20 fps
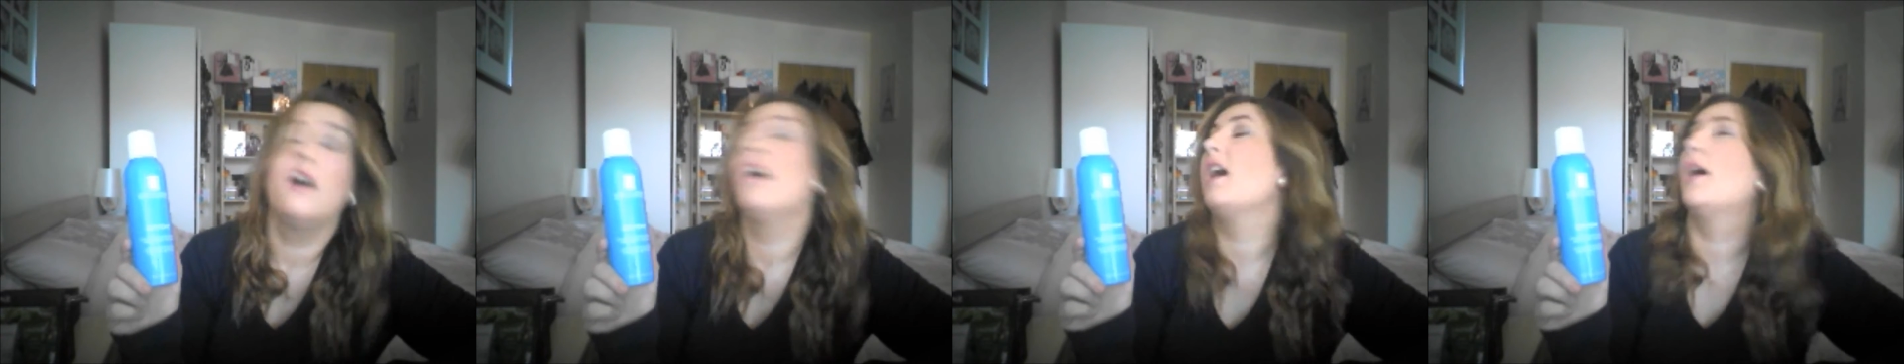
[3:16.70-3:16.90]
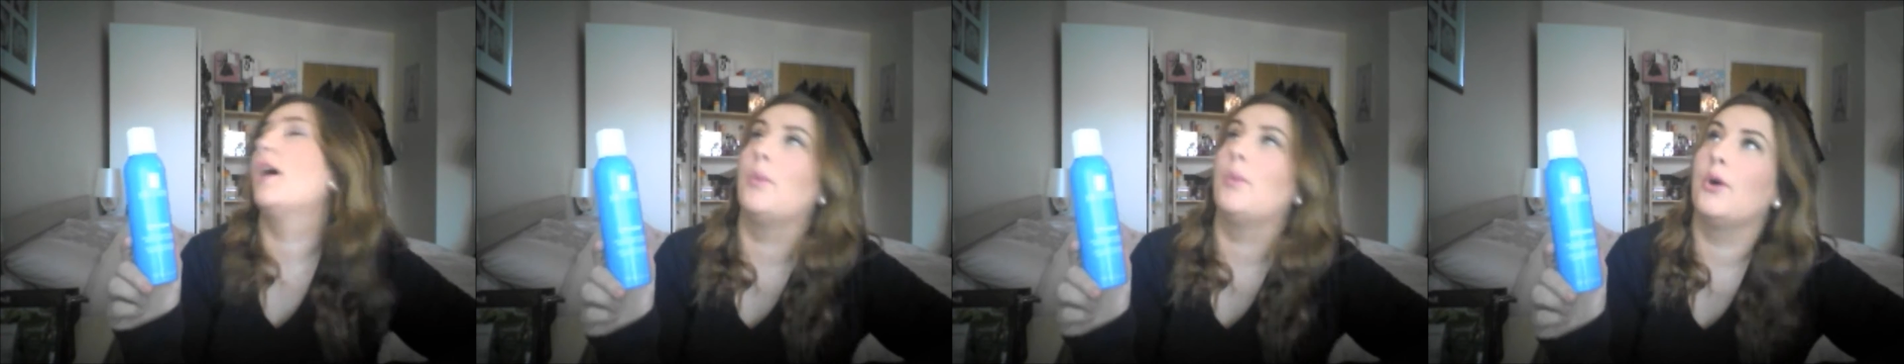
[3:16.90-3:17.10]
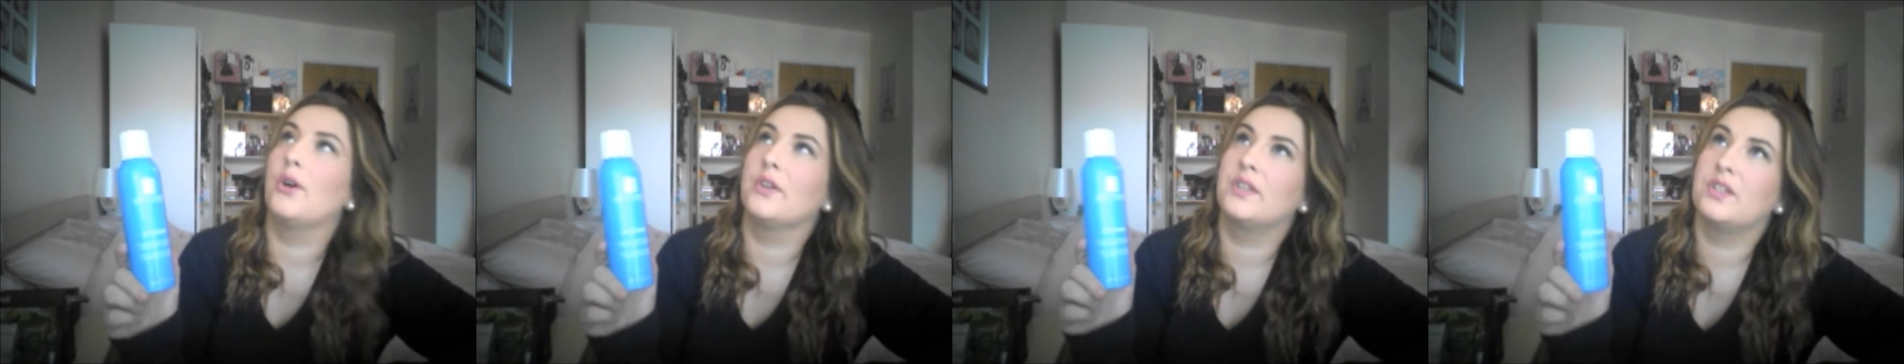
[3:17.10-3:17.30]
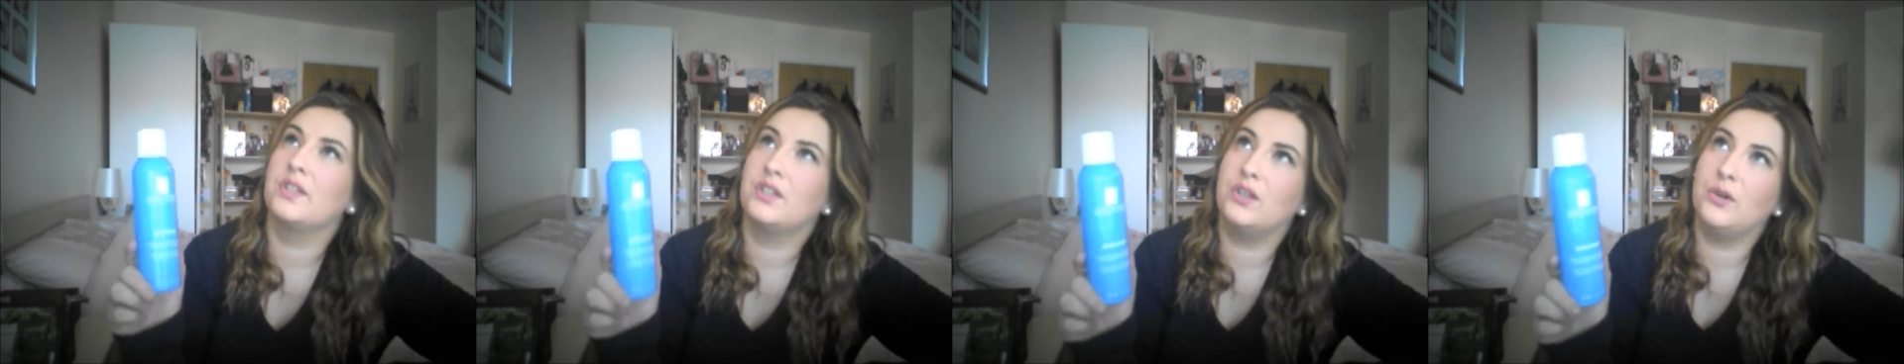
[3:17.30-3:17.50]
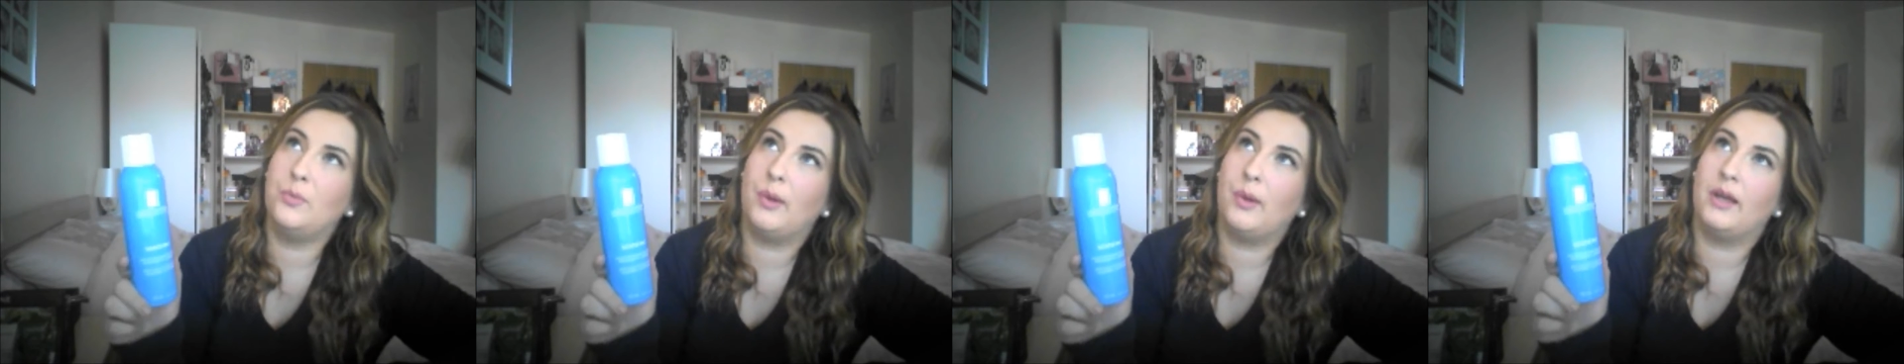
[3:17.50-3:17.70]
I bought
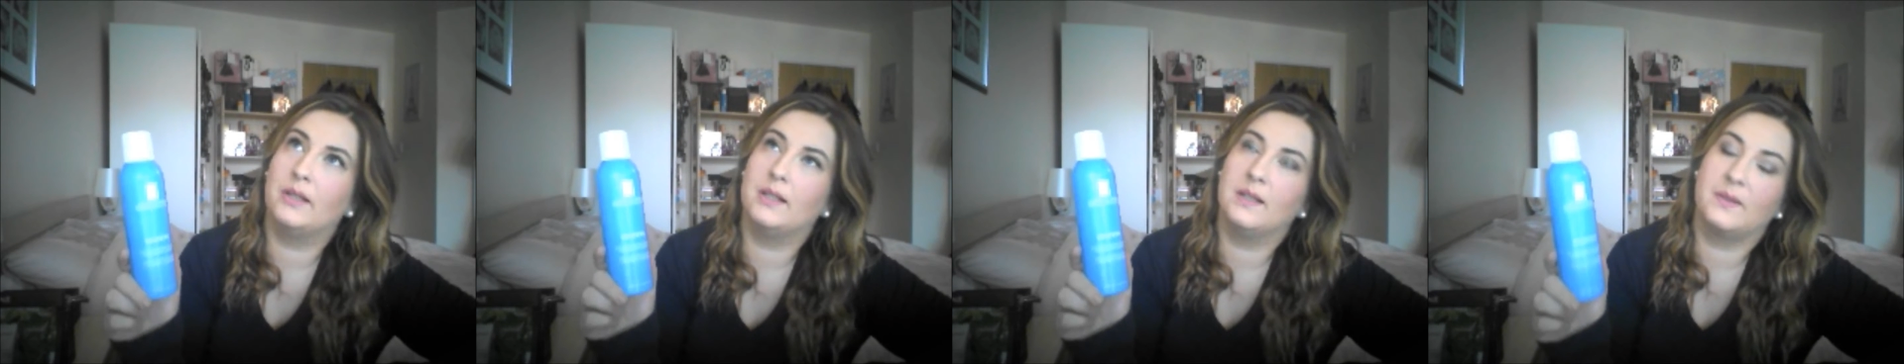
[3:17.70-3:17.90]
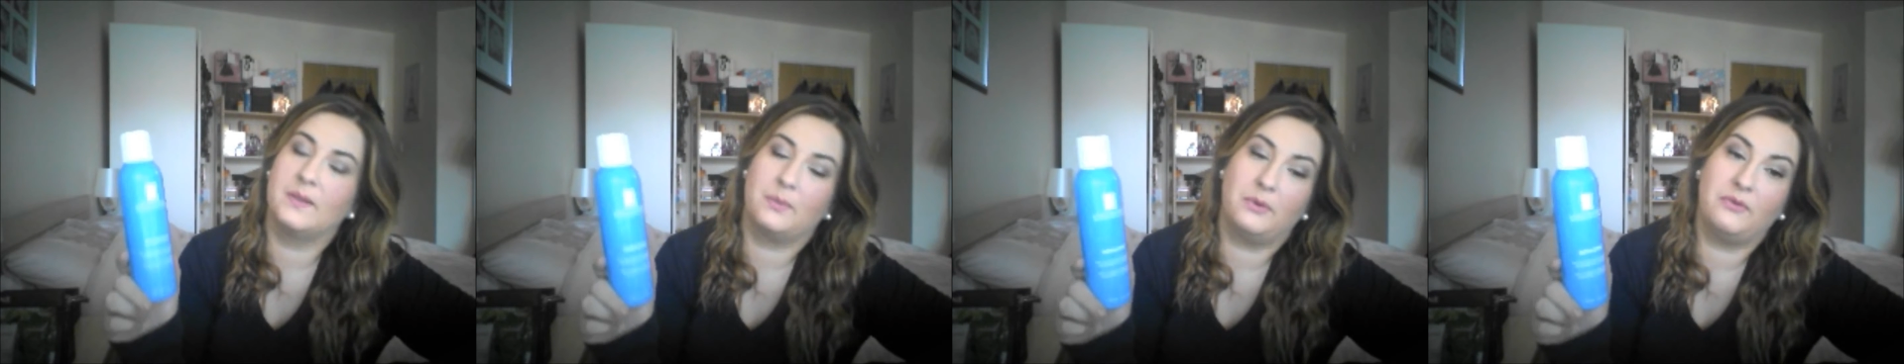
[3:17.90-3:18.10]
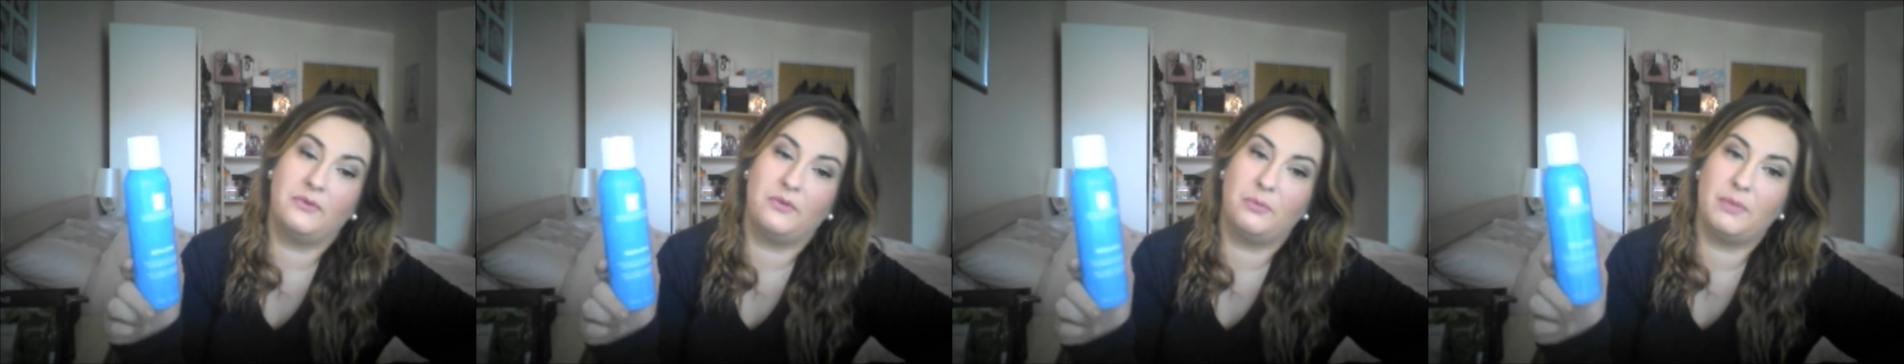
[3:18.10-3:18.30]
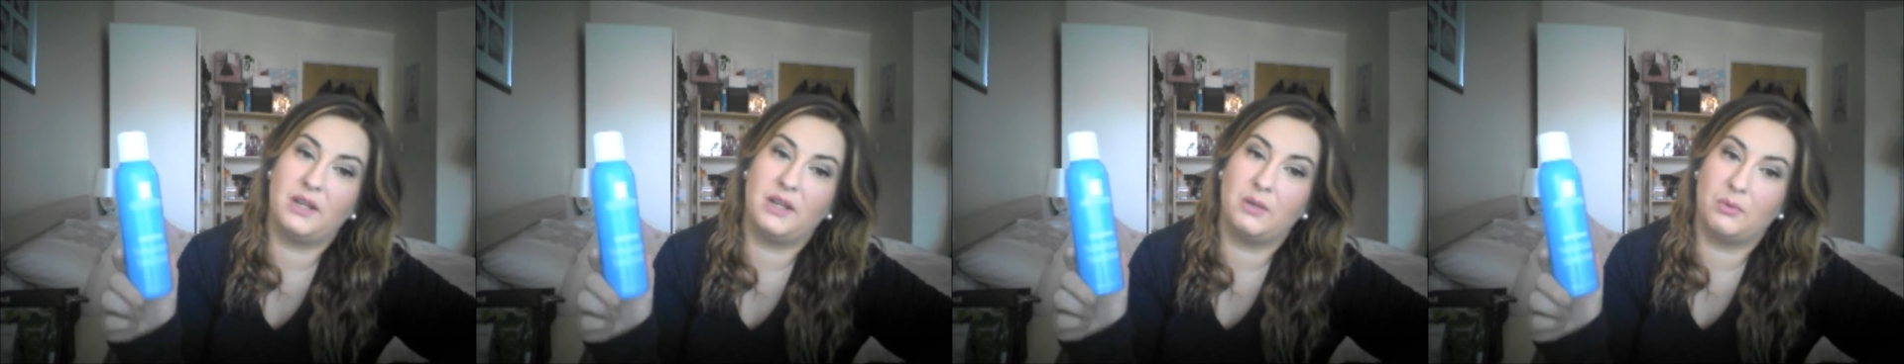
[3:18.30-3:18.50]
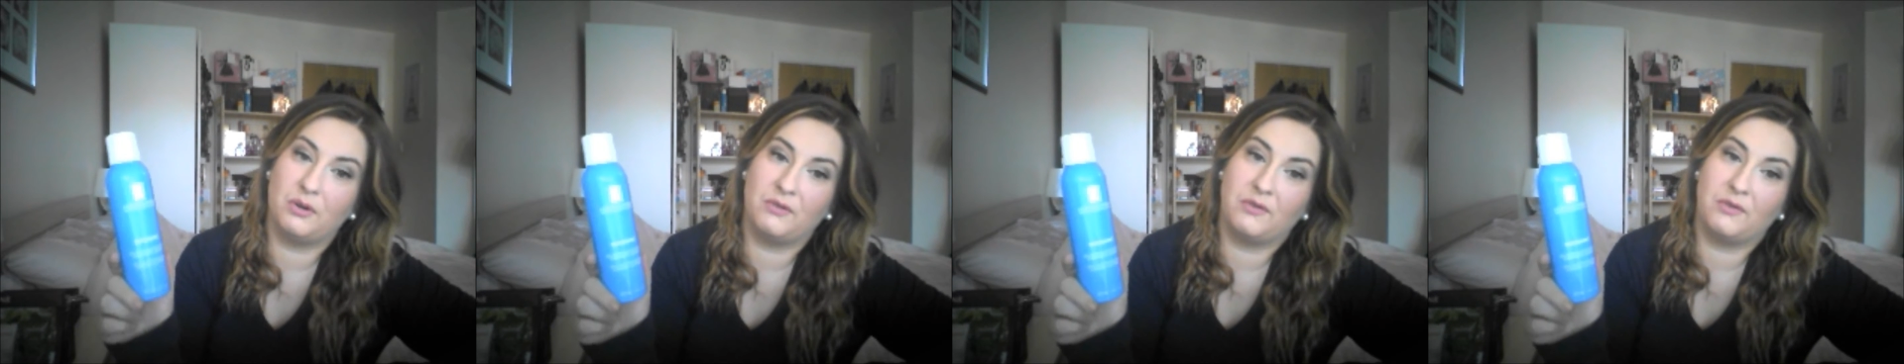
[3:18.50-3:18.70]
2 bottles, one for me
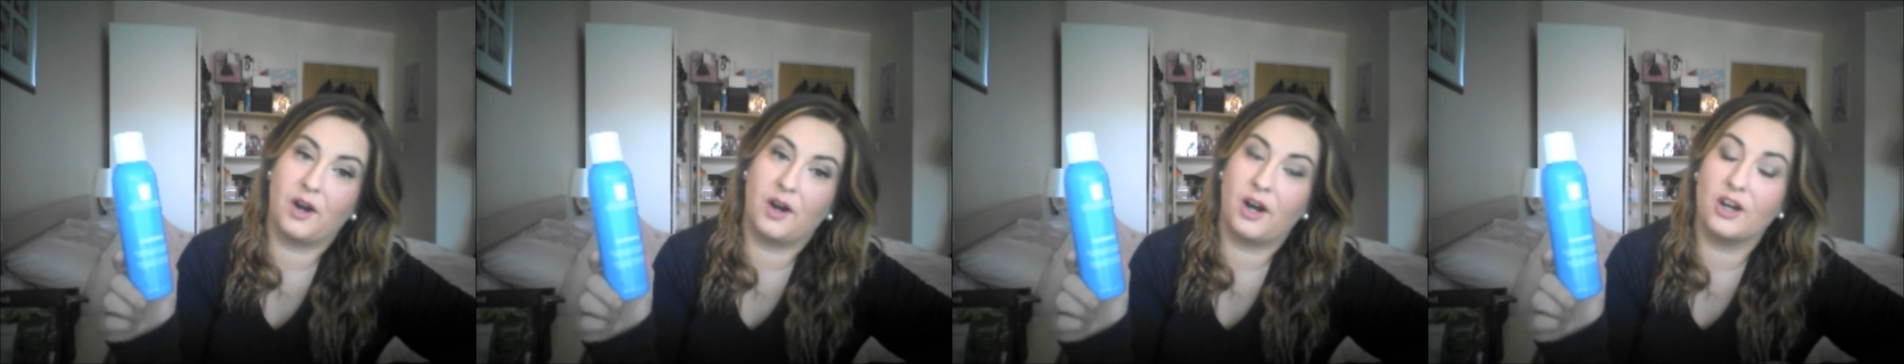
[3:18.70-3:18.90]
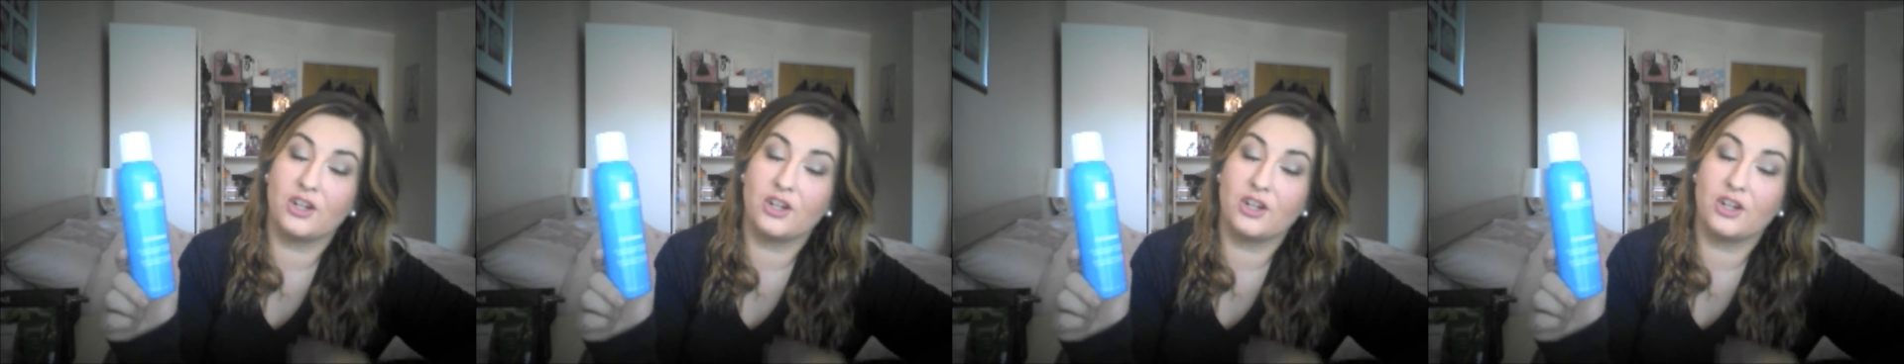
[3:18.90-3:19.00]
and one for her,